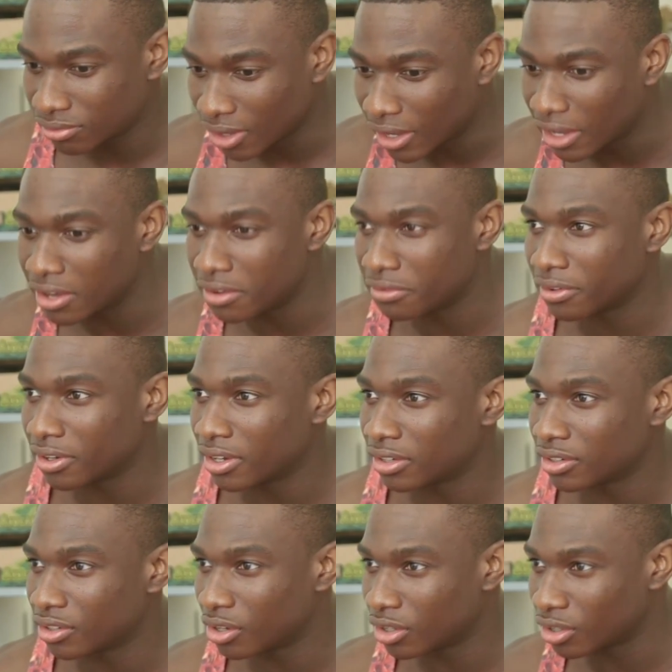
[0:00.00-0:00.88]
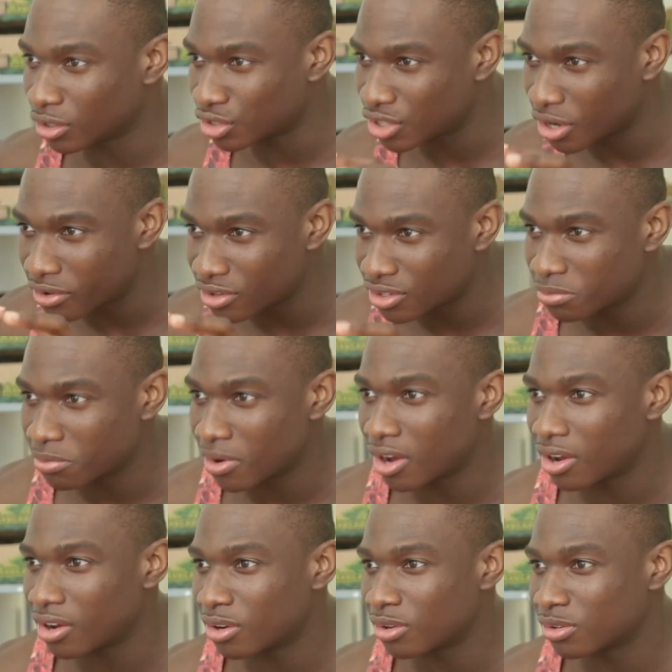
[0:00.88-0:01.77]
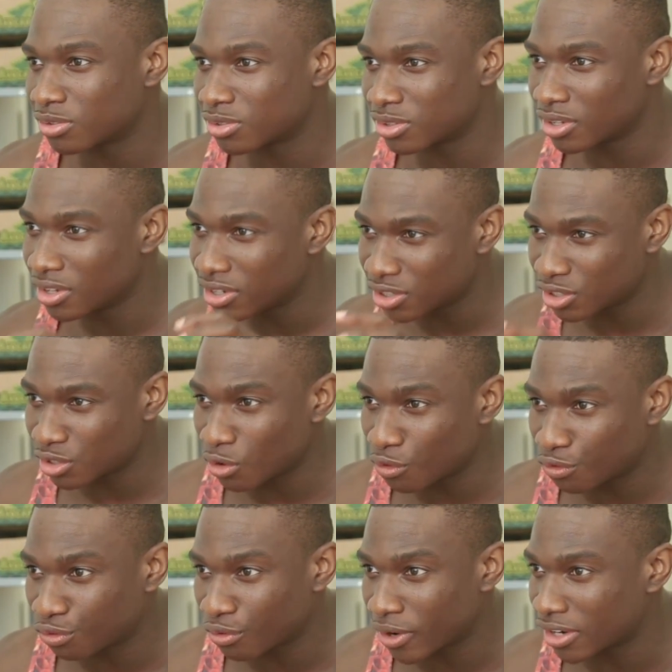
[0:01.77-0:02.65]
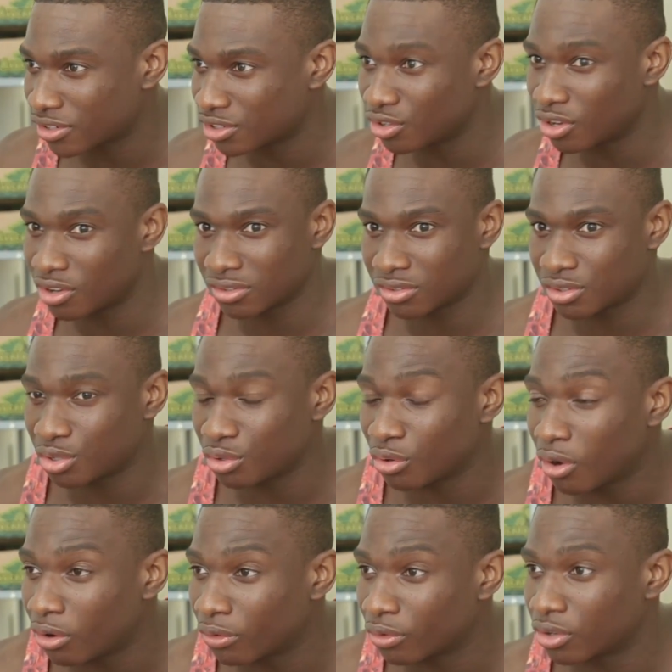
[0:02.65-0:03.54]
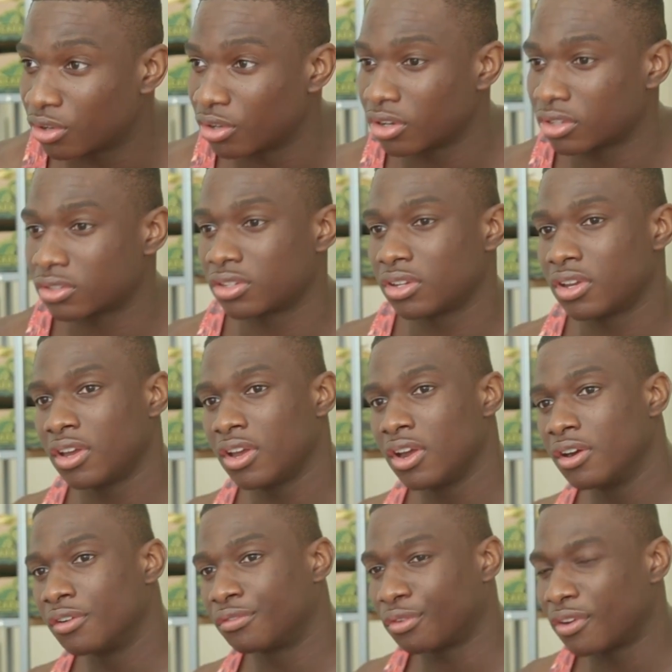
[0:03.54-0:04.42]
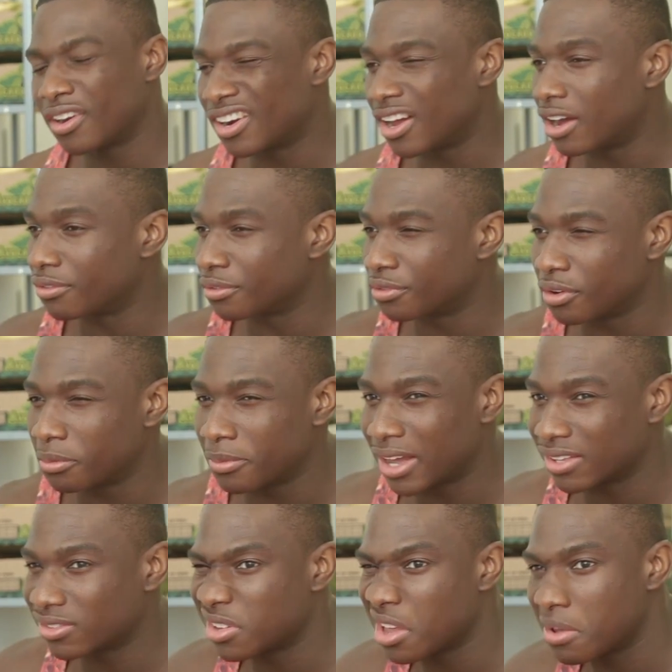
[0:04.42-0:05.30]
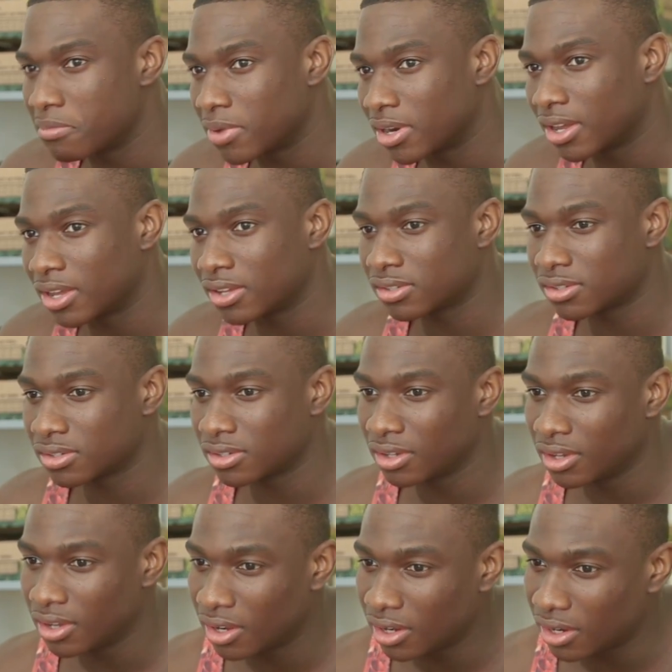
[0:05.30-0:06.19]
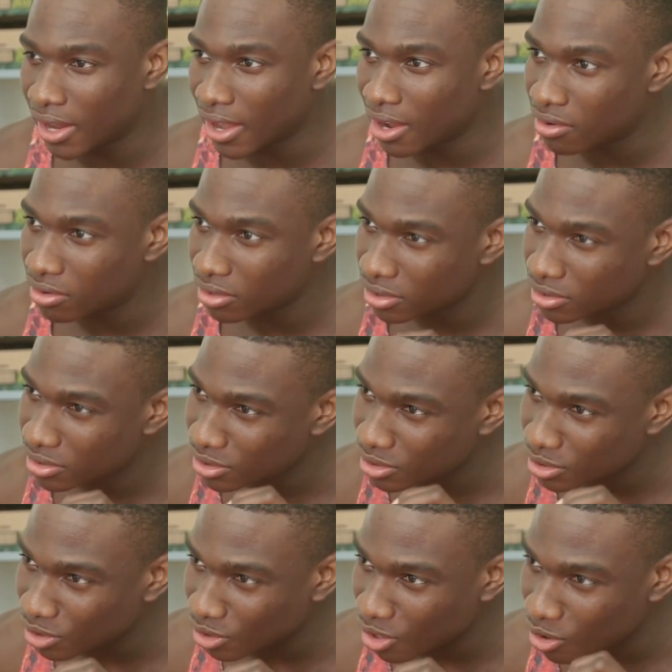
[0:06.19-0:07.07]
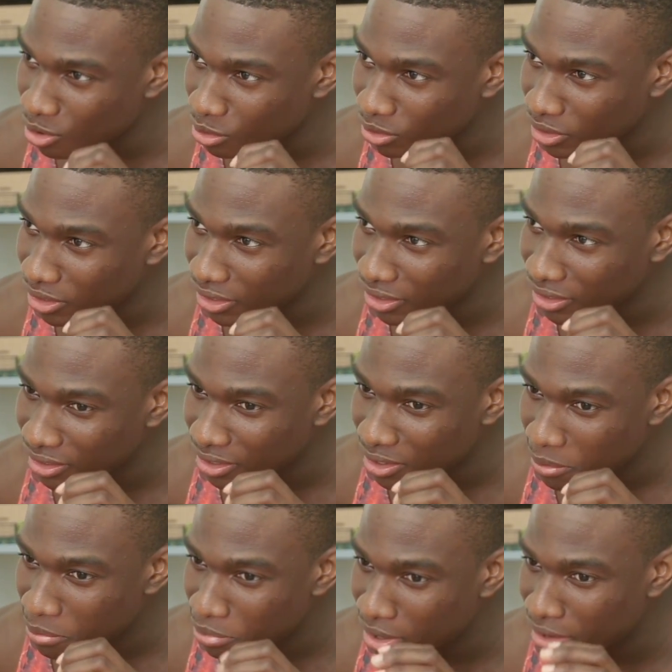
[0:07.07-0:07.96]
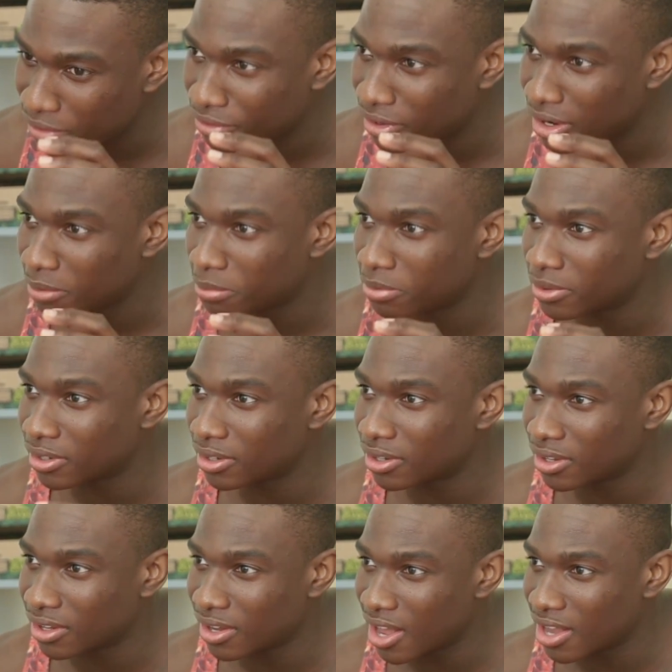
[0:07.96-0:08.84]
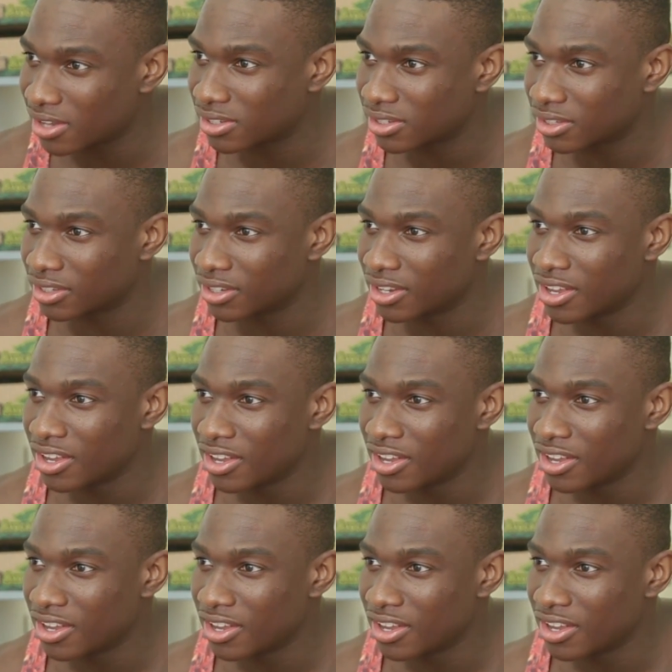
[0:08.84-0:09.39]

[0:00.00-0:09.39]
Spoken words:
even, you've got the cherry tomato, still fresh, not too overcooked. You fry it up for about 10 minutes, let it slowly pop up nicely.